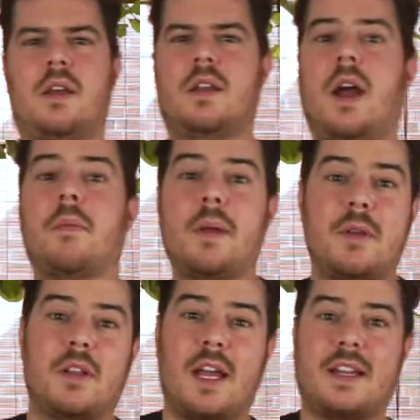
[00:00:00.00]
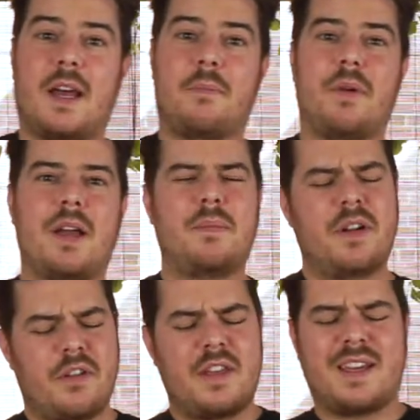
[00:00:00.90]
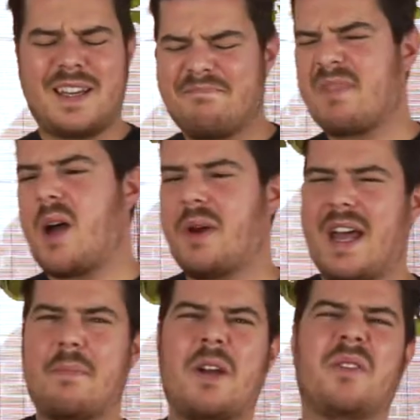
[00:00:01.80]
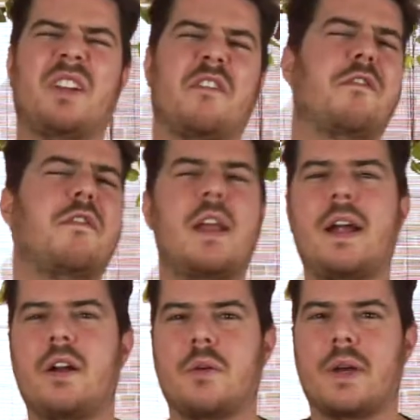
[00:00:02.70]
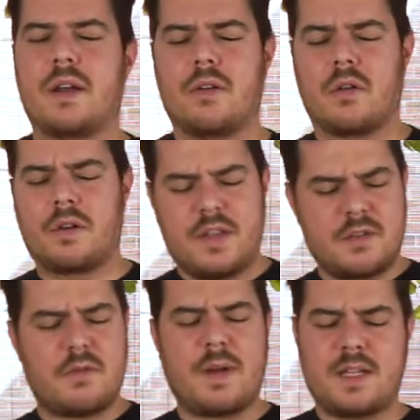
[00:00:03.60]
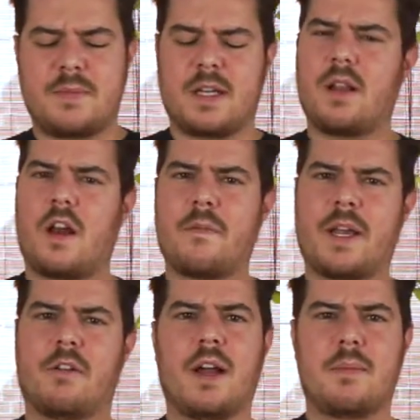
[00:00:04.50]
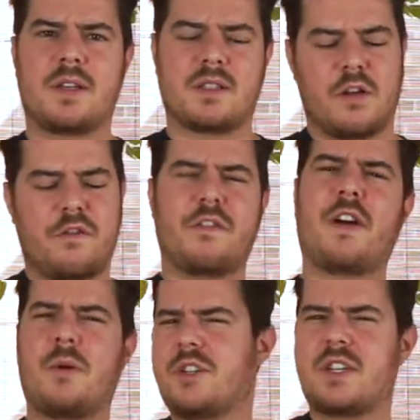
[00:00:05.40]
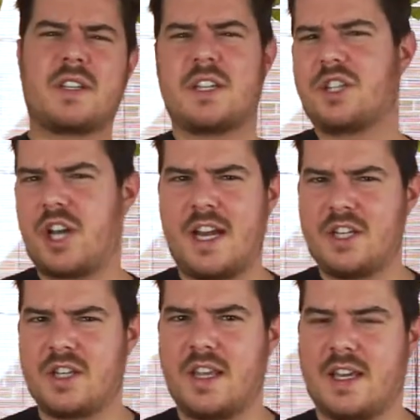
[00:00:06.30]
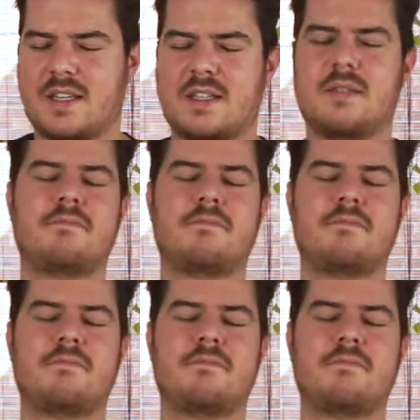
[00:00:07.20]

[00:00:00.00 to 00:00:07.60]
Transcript: Now, maybe you like that bread, but you're thinking, I want to add my own little flair to it, or this reminds me a lot of my grandma's loaf if I were just to change this.